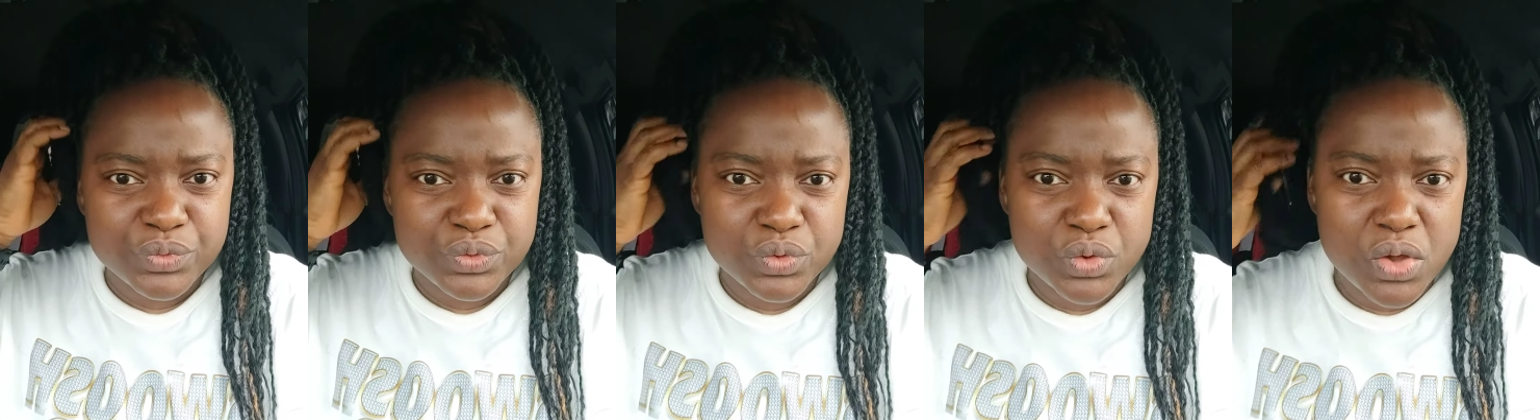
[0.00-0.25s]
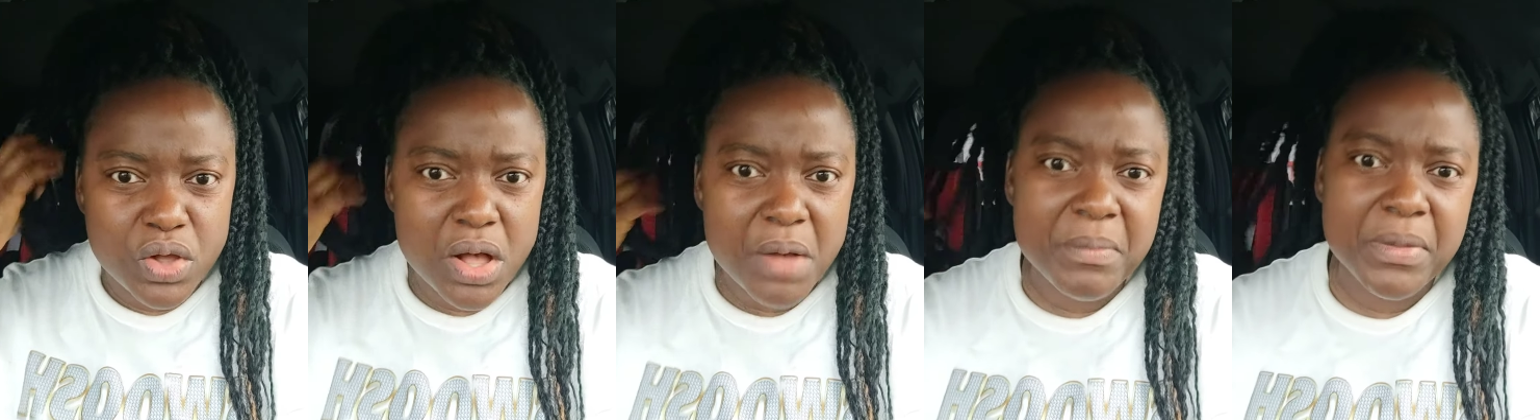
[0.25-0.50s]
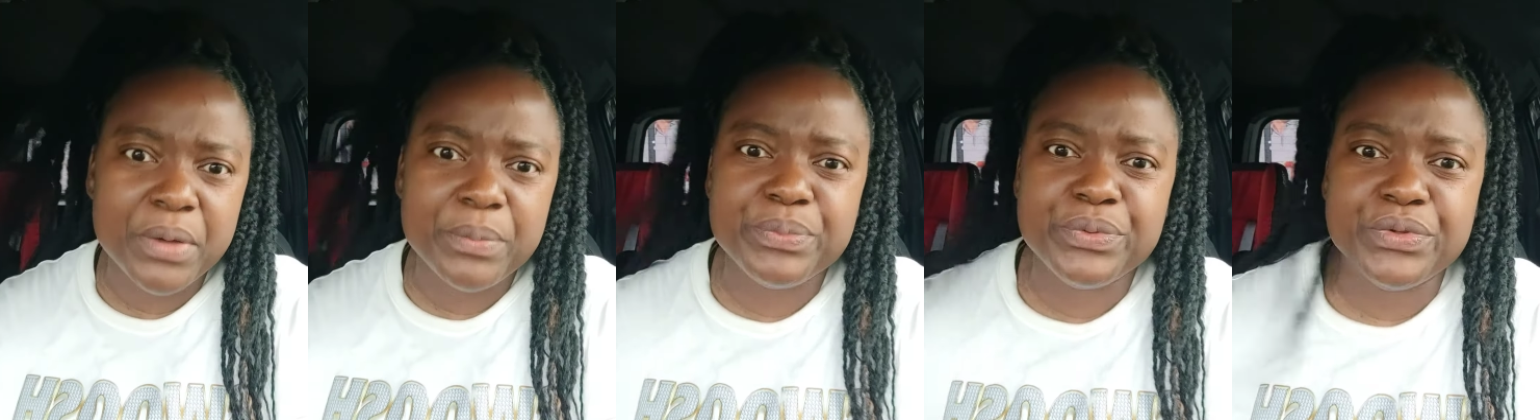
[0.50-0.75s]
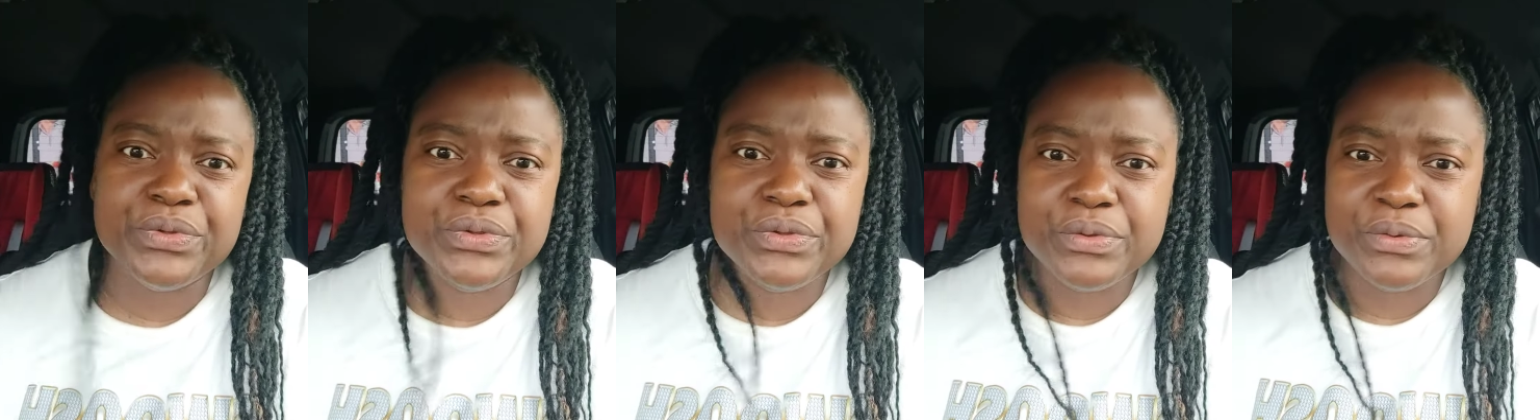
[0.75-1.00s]
to come up
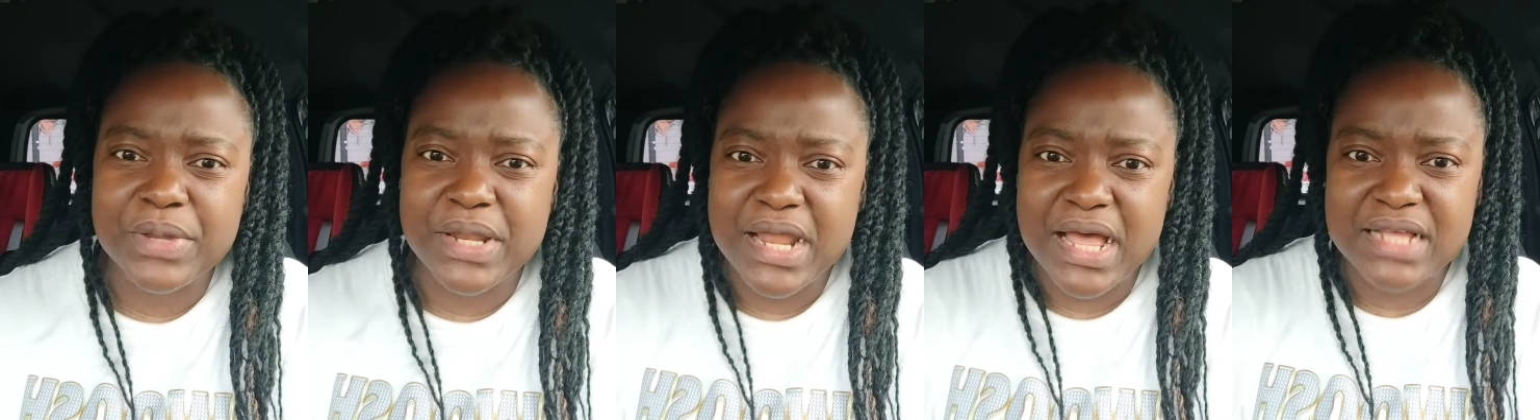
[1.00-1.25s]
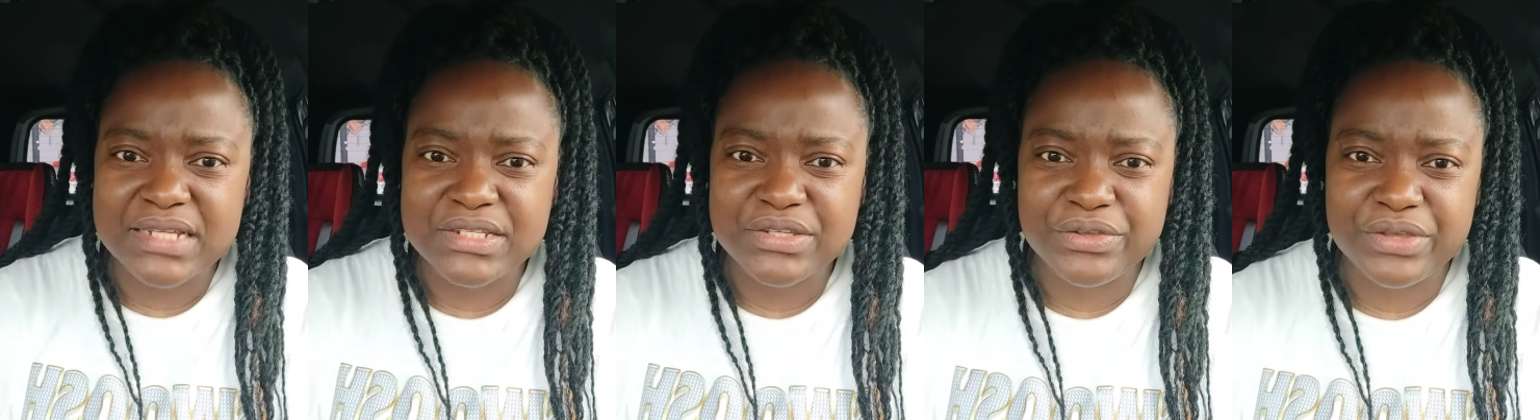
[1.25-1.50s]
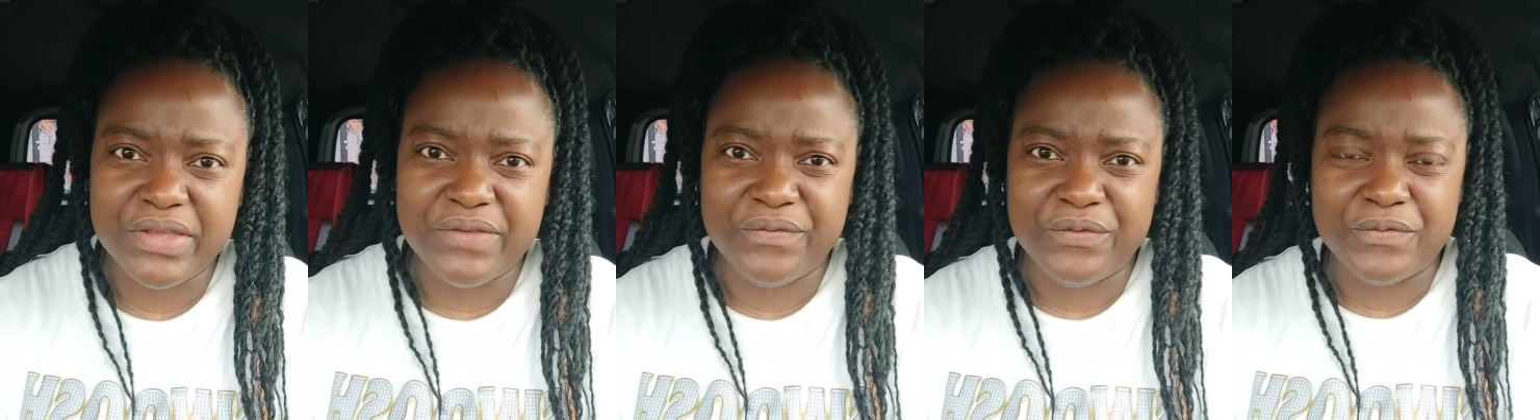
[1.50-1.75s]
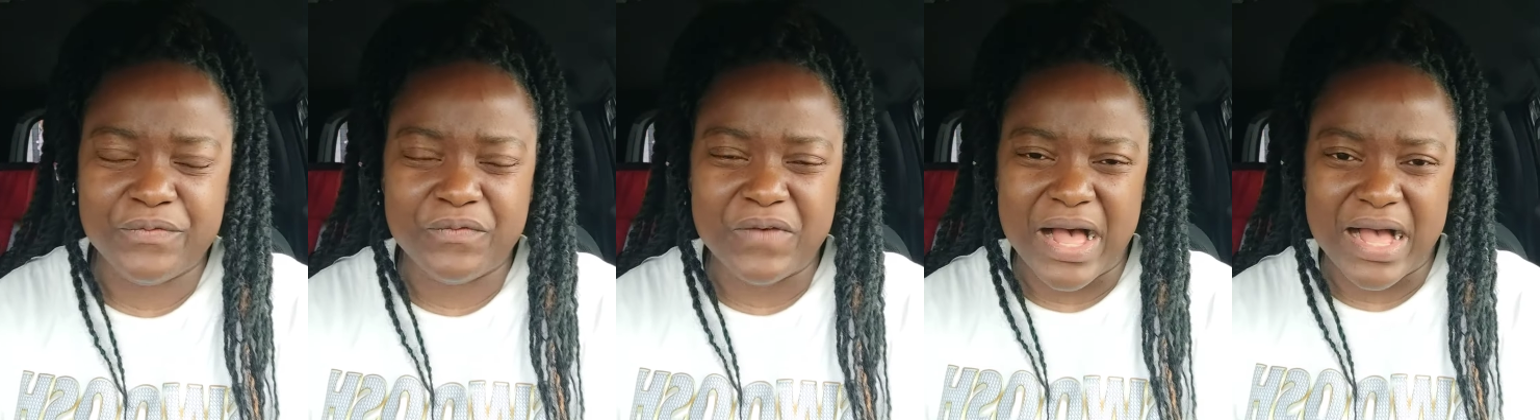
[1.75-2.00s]
to you and ask you
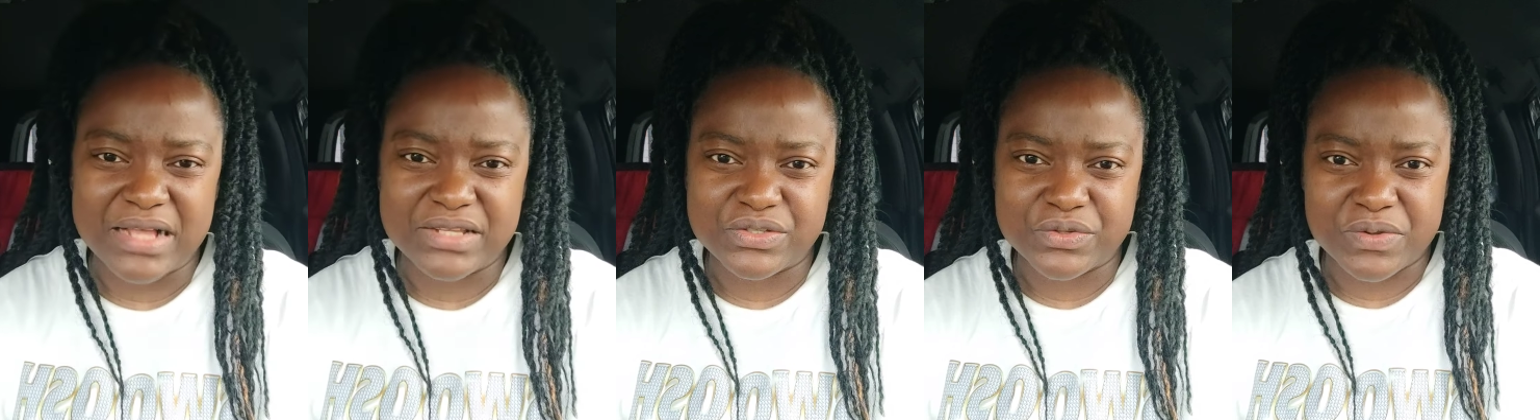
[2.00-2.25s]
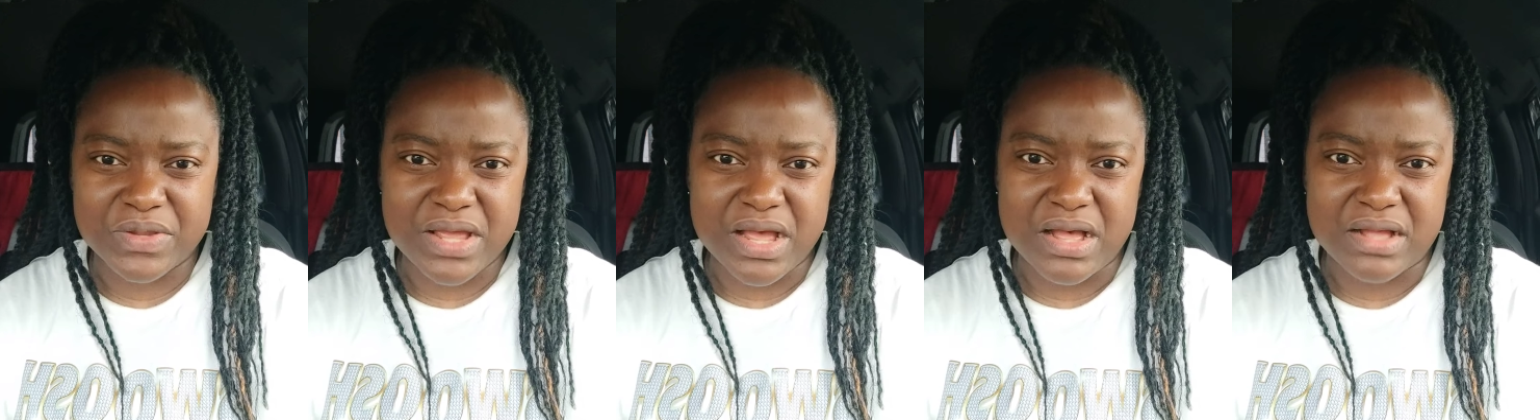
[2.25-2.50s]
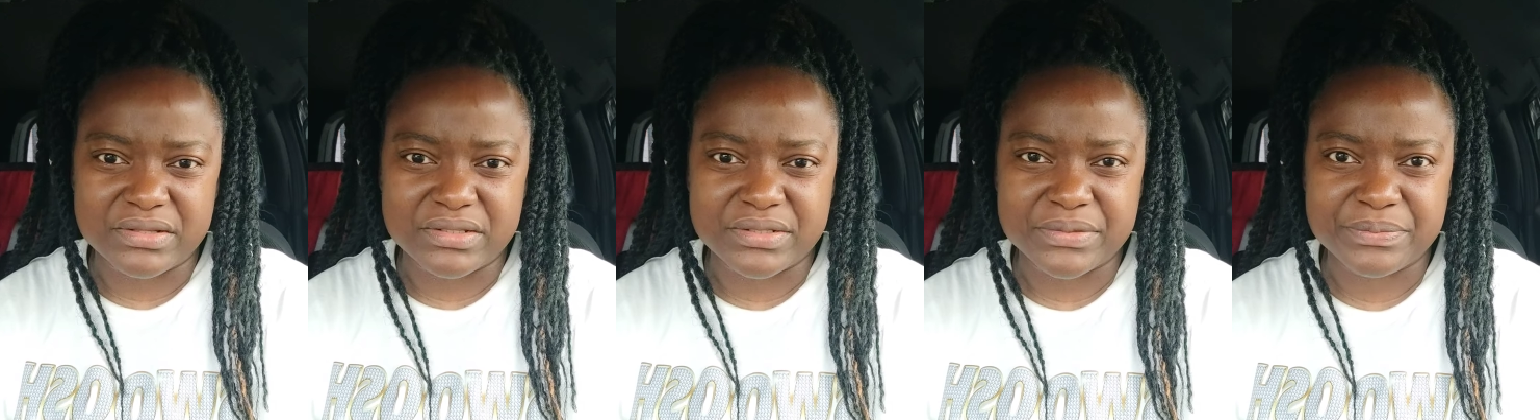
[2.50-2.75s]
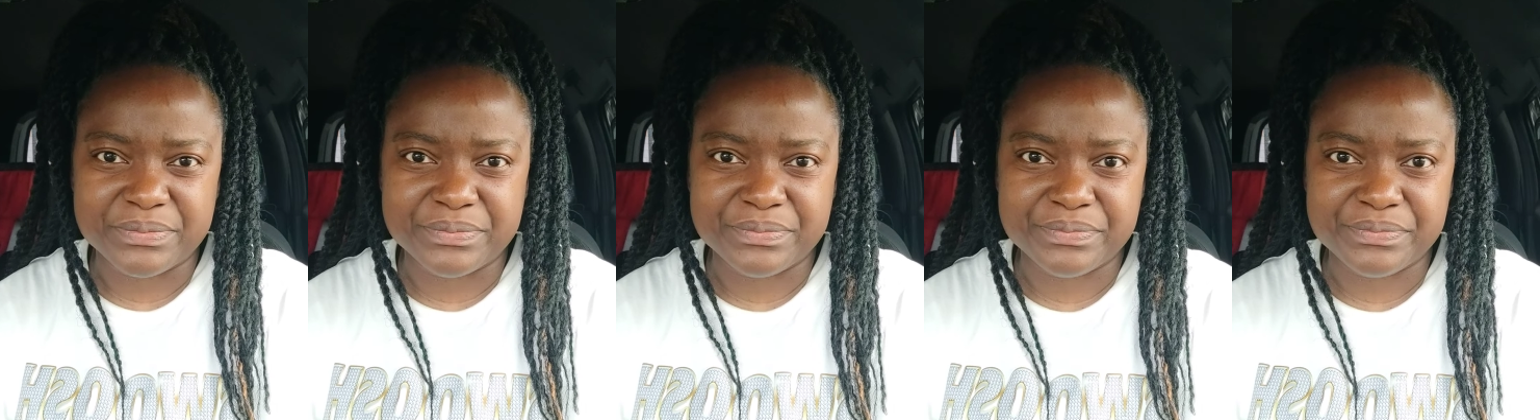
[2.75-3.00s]
if you vax or not?